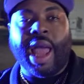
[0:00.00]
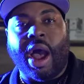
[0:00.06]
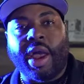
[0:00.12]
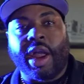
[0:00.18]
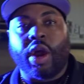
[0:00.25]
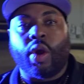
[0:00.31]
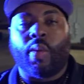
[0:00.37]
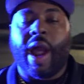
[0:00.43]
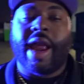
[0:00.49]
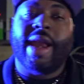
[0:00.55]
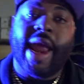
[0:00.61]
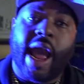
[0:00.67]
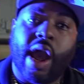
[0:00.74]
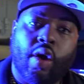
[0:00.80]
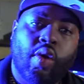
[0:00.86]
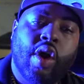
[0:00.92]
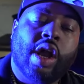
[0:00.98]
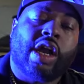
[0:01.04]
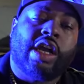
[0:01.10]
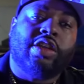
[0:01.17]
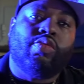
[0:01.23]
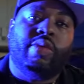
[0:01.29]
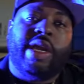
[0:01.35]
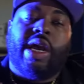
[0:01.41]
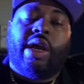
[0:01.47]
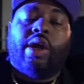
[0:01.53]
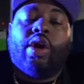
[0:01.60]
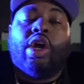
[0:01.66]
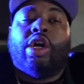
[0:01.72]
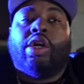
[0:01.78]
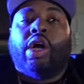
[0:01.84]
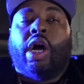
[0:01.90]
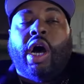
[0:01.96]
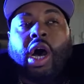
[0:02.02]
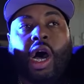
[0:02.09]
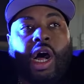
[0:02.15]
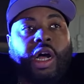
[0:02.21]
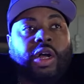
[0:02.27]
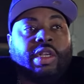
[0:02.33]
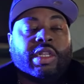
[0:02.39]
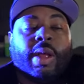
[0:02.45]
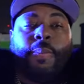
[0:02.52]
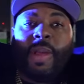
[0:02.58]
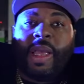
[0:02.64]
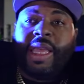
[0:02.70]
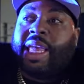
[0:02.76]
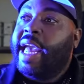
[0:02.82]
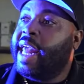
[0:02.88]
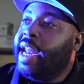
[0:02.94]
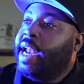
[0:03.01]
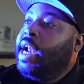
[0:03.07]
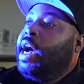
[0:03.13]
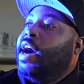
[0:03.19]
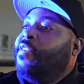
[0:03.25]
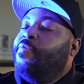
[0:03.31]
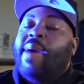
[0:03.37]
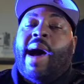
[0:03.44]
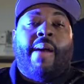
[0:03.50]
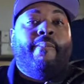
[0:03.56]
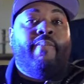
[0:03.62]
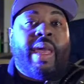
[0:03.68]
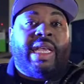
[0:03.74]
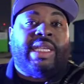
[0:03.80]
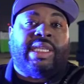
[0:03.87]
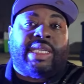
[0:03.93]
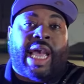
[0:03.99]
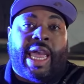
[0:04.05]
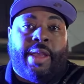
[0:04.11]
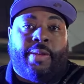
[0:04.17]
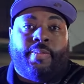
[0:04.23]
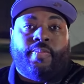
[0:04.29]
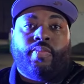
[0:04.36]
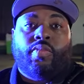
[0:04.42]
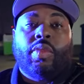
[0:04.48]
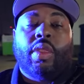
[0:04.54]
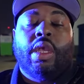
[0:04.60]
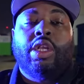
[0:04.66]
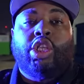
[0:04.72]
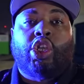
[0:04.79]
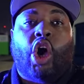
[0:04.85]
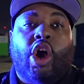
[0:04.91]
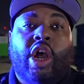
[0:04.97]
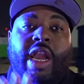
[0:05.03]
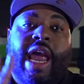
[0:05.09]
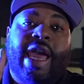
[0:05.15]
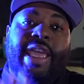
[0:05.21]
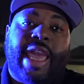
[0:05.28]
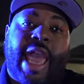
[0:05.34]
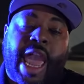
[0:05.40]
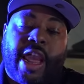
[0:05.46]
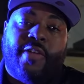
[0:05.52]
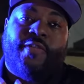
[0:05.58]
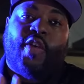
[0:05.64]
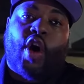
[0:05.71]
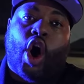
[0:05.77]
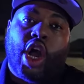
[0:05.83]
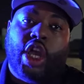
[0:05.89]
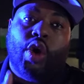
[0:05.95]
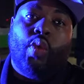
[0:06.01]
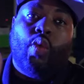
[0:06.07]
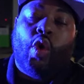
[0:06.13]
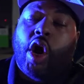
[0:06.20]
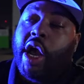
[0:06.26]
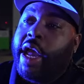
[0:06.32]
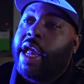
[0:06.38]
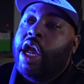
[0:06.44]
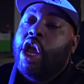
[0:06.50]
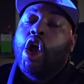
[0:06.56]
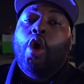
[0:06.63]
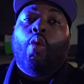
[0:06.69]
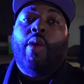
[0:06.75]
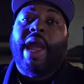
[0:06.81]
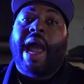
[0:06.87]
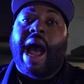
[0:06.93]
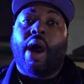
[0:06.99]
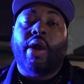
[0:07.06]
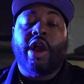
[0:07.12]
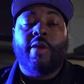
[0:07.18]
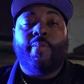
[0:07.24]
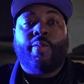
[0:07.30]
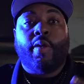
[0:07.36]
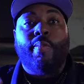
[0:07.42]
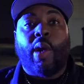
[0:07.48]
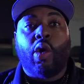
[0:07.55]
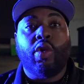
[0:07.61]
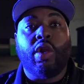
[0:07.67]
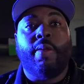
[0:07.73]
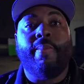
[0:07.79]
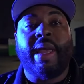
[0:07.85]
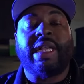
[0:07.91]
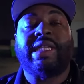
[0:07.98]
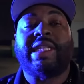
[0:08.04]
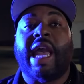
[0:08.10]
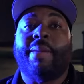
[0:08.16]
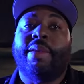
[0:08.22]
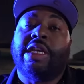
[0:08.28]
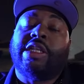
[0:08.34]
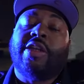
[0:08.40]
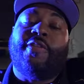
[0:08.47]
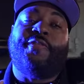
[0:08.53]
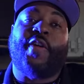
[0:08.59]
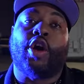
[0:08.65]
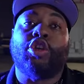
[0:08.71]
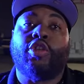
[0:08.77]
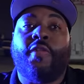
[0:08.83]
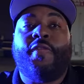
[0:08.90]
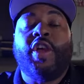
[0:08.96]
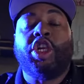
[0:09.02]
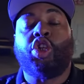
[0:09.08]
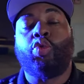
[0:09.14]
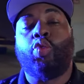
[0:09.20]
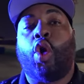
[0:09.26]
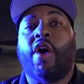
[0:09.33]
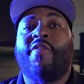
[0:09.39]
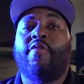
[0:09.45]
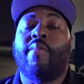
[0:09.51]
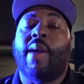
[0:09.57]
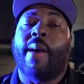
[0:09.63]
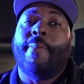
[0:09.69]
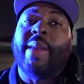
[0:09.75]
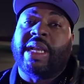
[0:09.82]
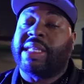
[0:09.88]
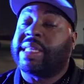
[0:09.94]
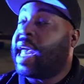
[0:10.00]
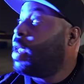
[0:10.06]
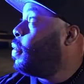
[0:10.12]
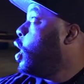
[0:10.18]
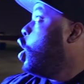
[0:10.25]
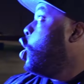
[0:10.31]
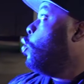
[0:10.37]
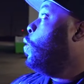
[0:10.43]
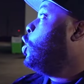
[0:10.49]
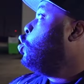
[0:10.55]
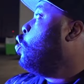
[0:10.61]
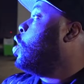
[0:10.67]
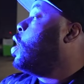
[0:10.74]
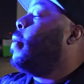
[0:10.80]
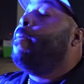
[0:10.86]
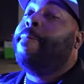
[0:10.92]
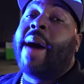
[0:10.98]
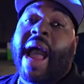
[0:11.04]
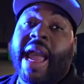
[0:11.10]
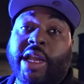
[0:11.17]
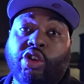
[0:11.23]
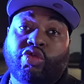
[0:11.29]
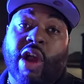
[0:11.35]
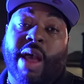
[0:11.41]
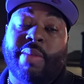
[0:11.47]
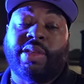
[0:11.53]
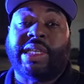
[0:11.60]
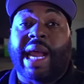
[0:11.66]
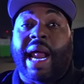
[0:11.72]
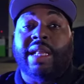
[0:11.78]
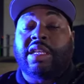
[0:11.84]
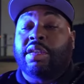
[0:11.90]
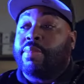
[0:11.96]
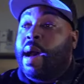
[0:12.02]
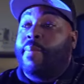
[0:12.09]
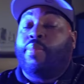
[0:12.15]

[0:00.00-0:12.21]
out here right now because we uh the beginning of my mixtape. Talking That Yank, Volume 1. We out here promoting the mixtape. This is the first visual off of my mixtape. We doing a mic drop. Shout out to my